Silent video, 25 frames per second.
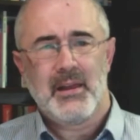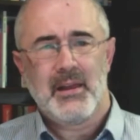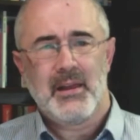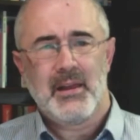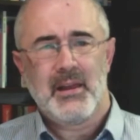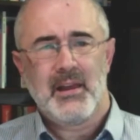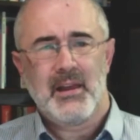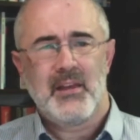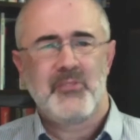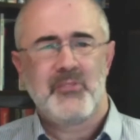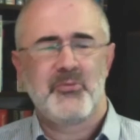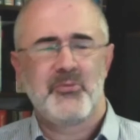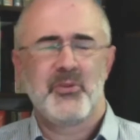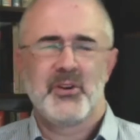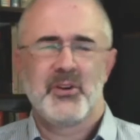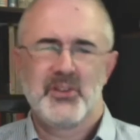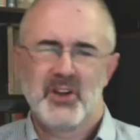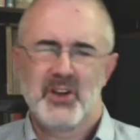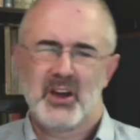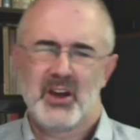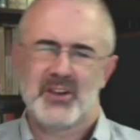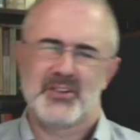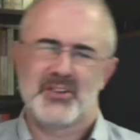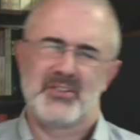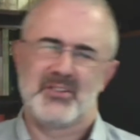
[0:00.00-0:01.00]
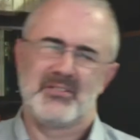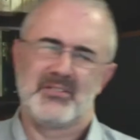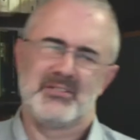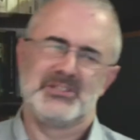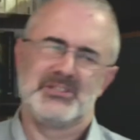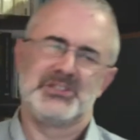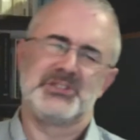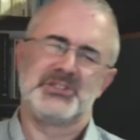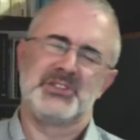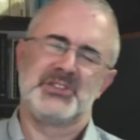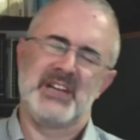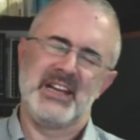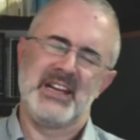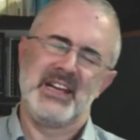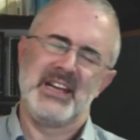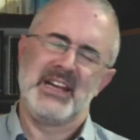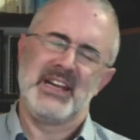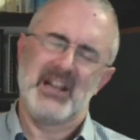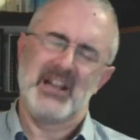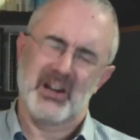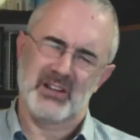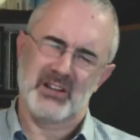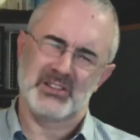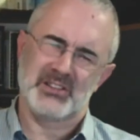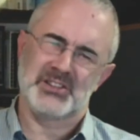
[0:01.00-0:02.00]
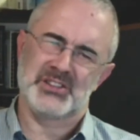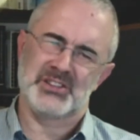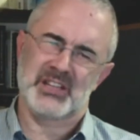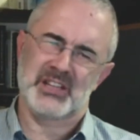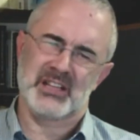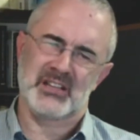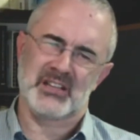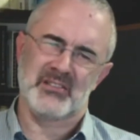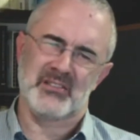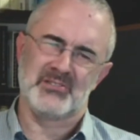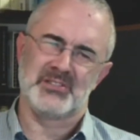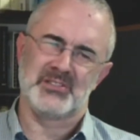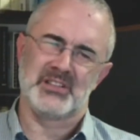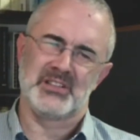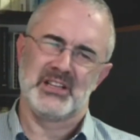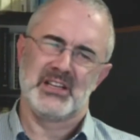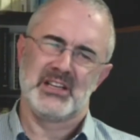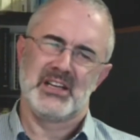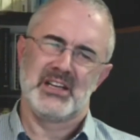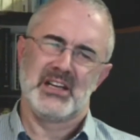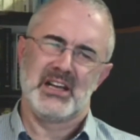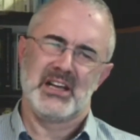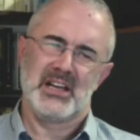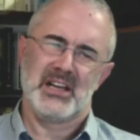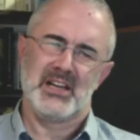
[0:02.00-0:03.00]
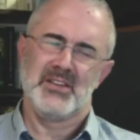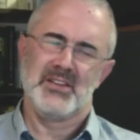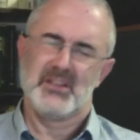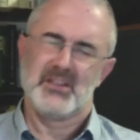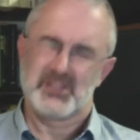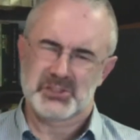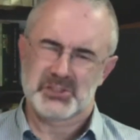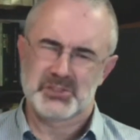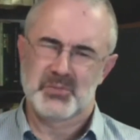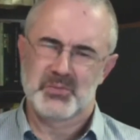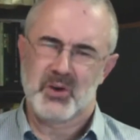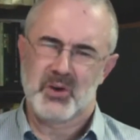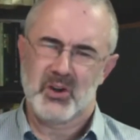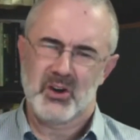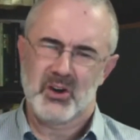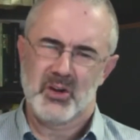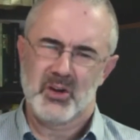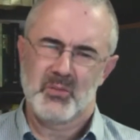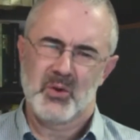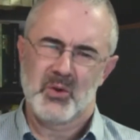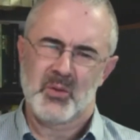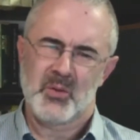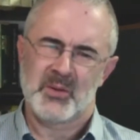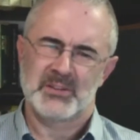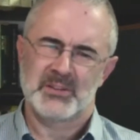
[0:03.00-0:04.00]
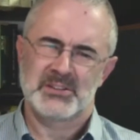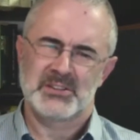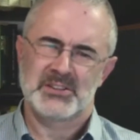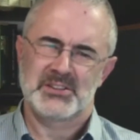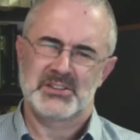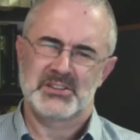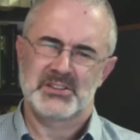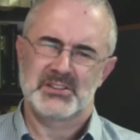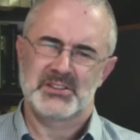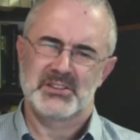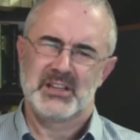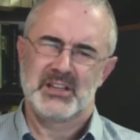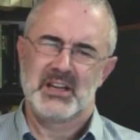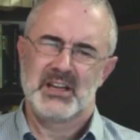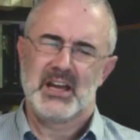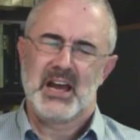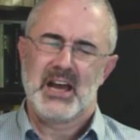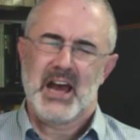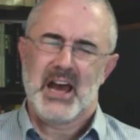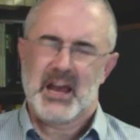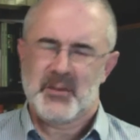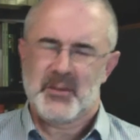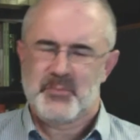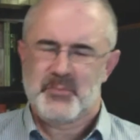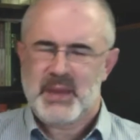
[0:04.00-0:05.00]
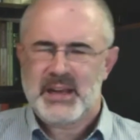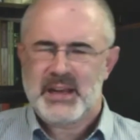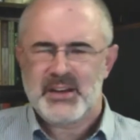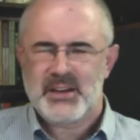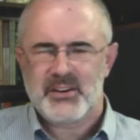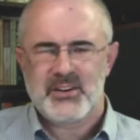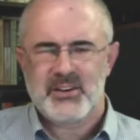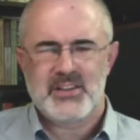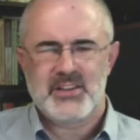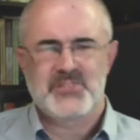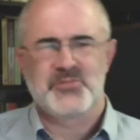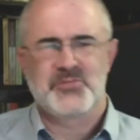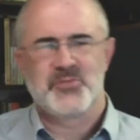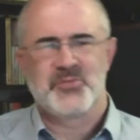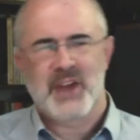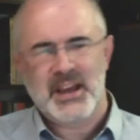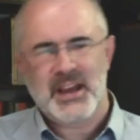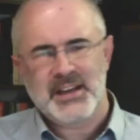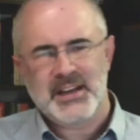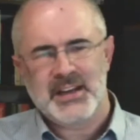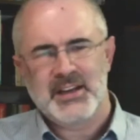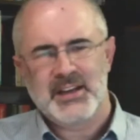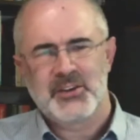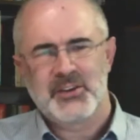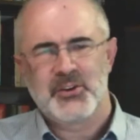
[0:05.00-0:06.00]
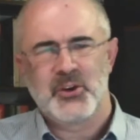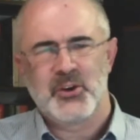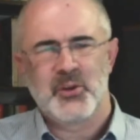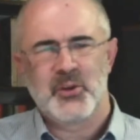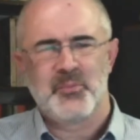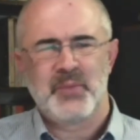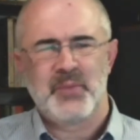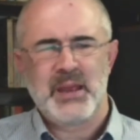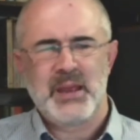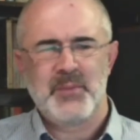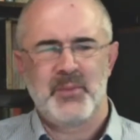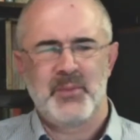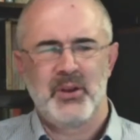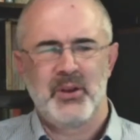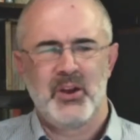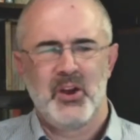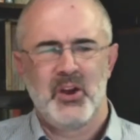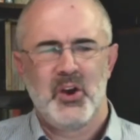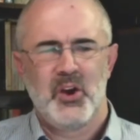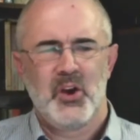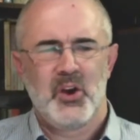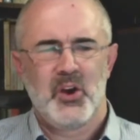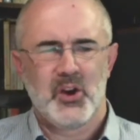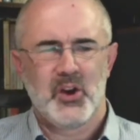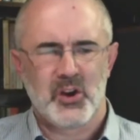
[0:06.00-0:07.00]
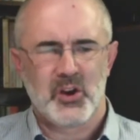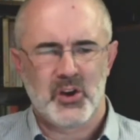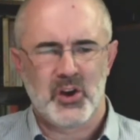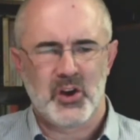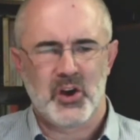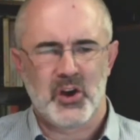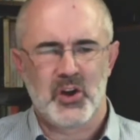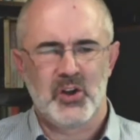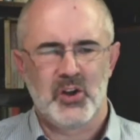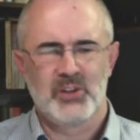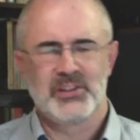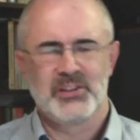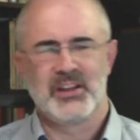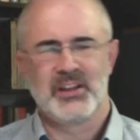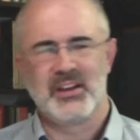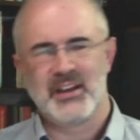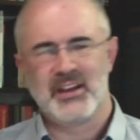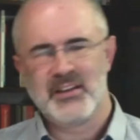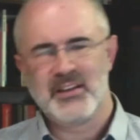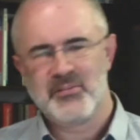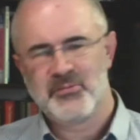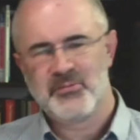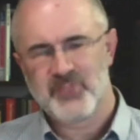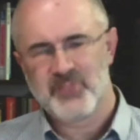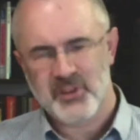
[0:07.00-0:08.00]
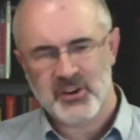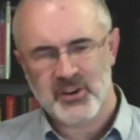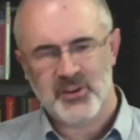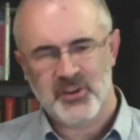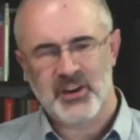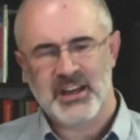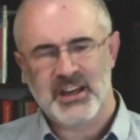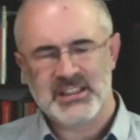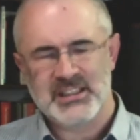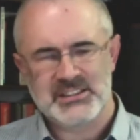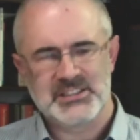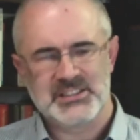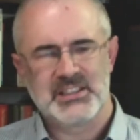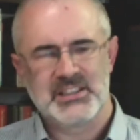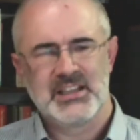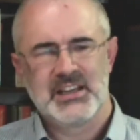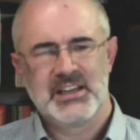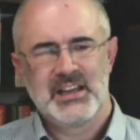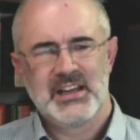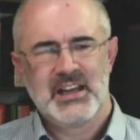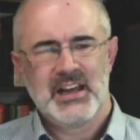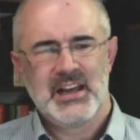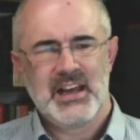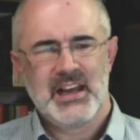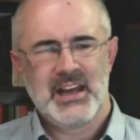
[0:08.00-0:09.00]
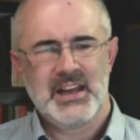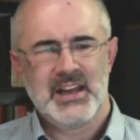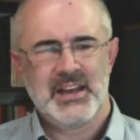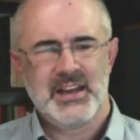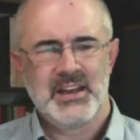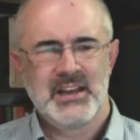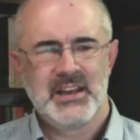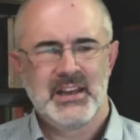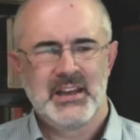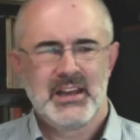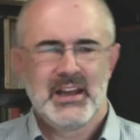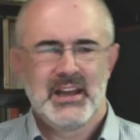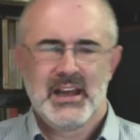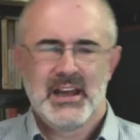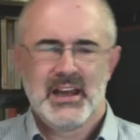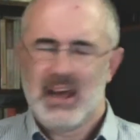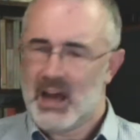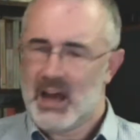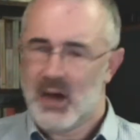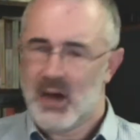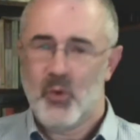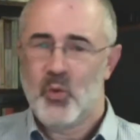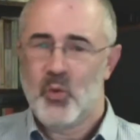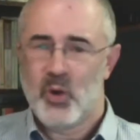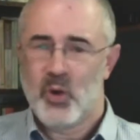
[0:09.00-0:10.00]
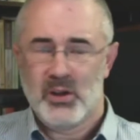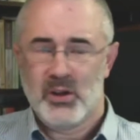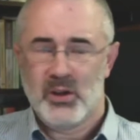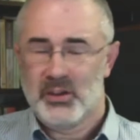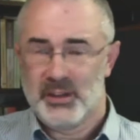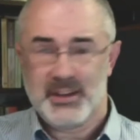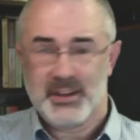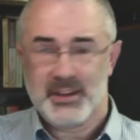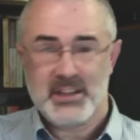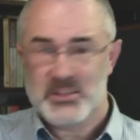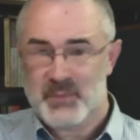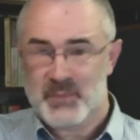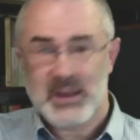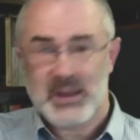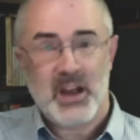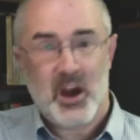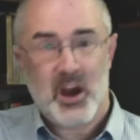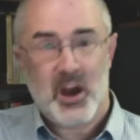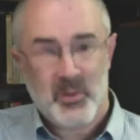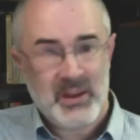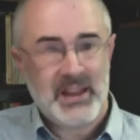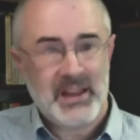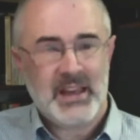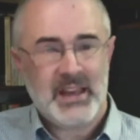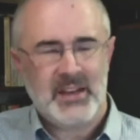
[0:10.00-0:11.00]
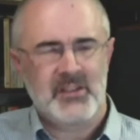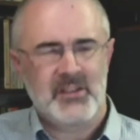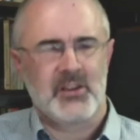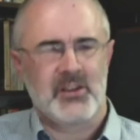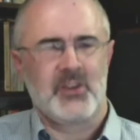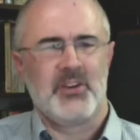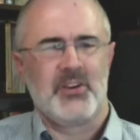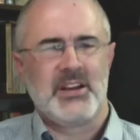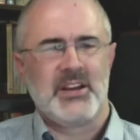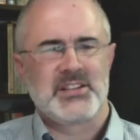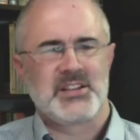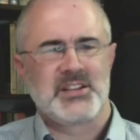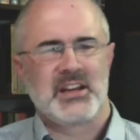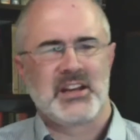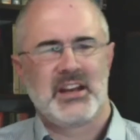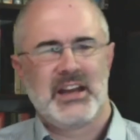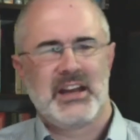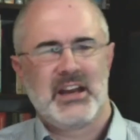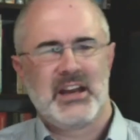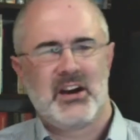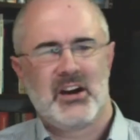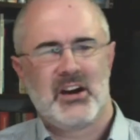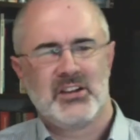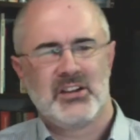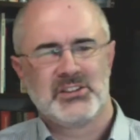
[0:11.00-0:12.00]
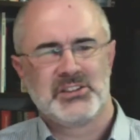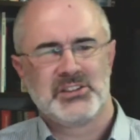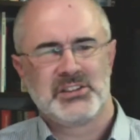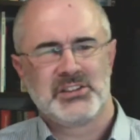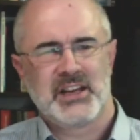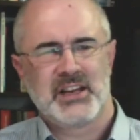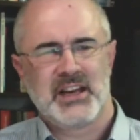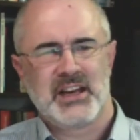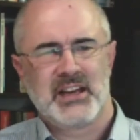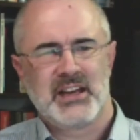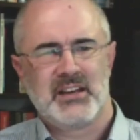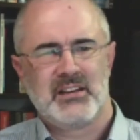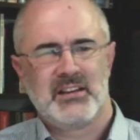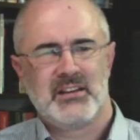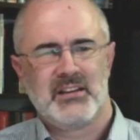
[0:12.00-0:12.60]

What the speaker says: if we're not training ourselves in the smaller moments. And Peter is writing to a people who are called to live for Christ in a world that is becoming increasingly hostile.